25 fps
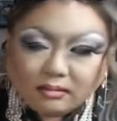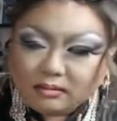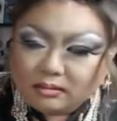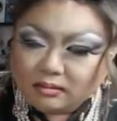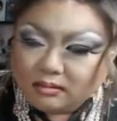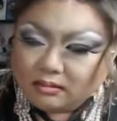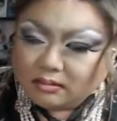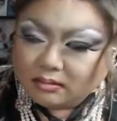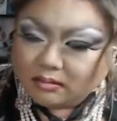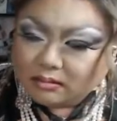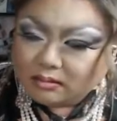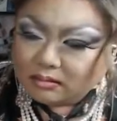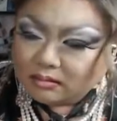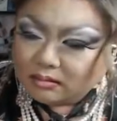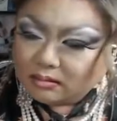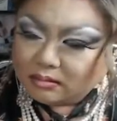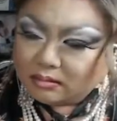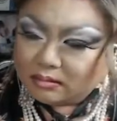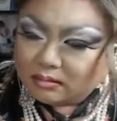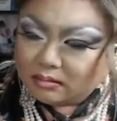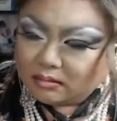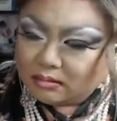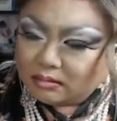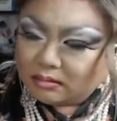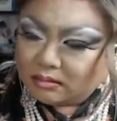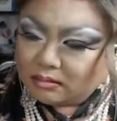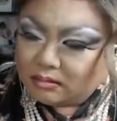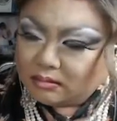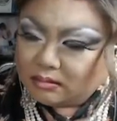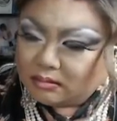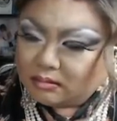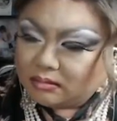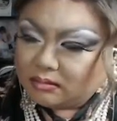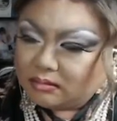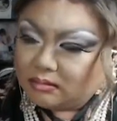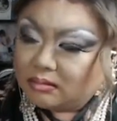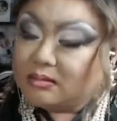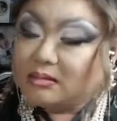
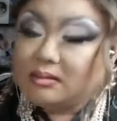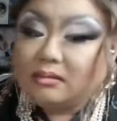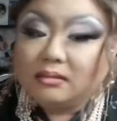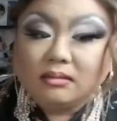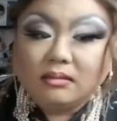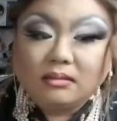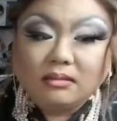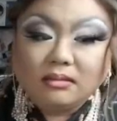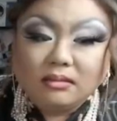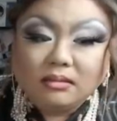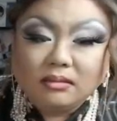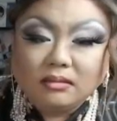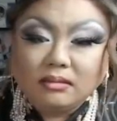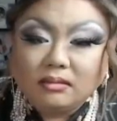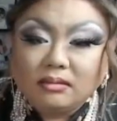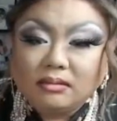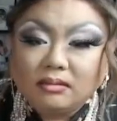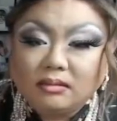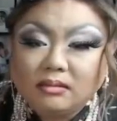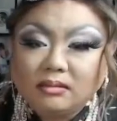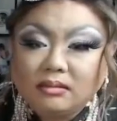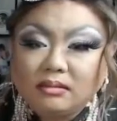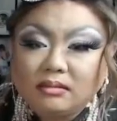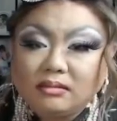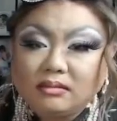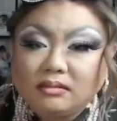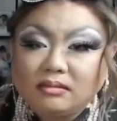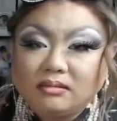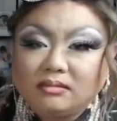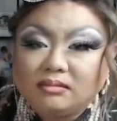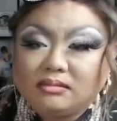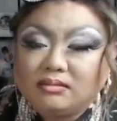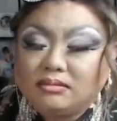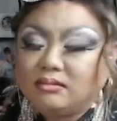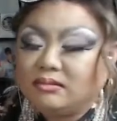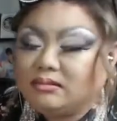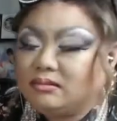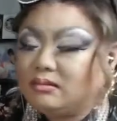
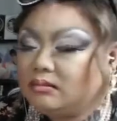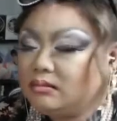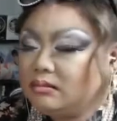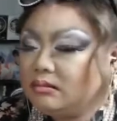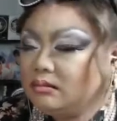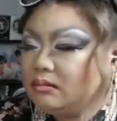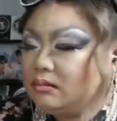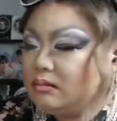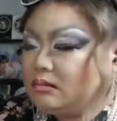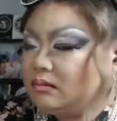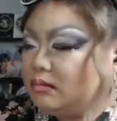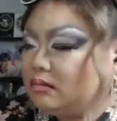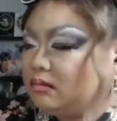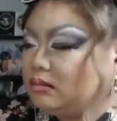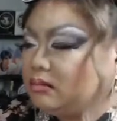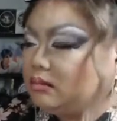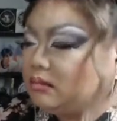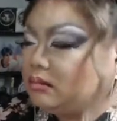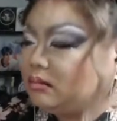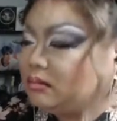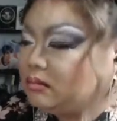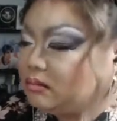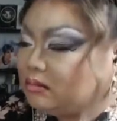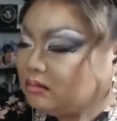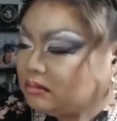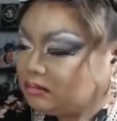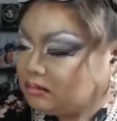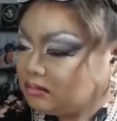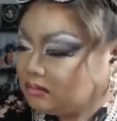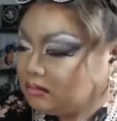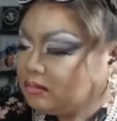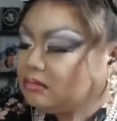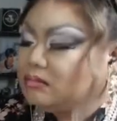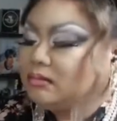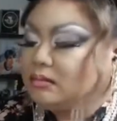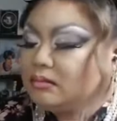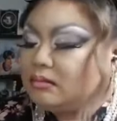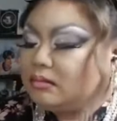
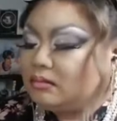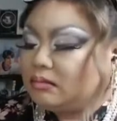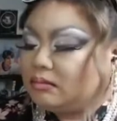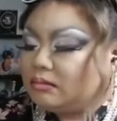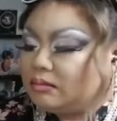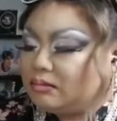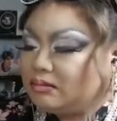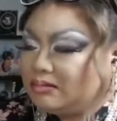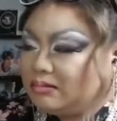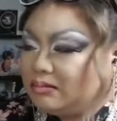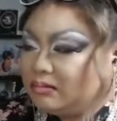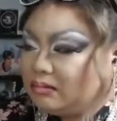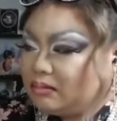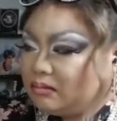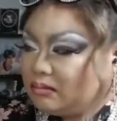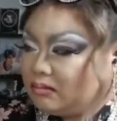(silent)